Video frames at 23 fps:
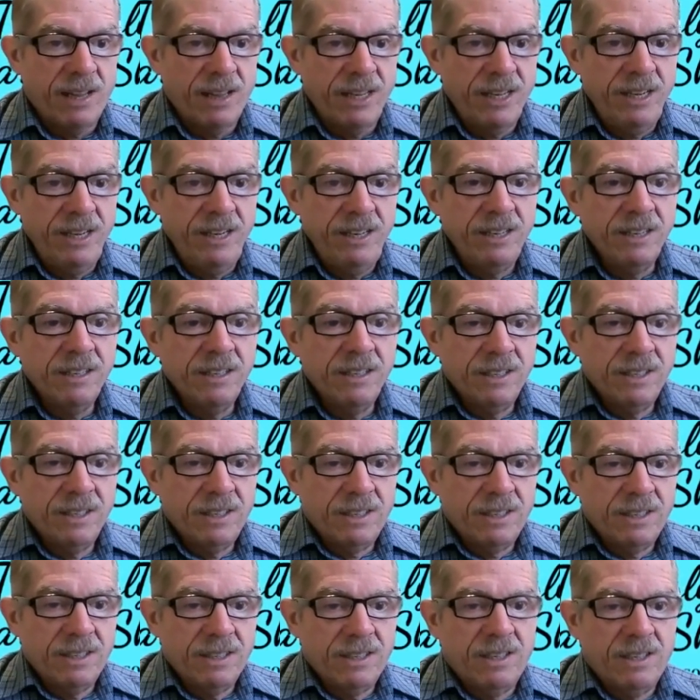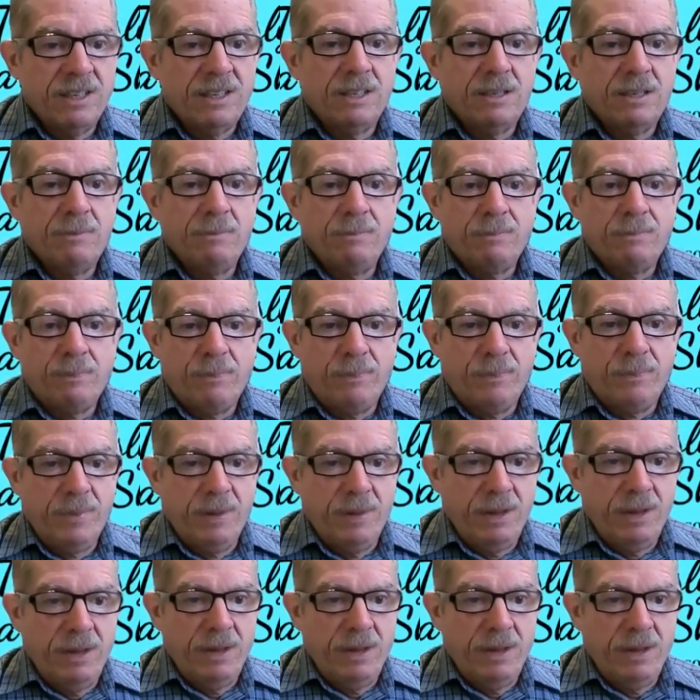and I think you're going to show us some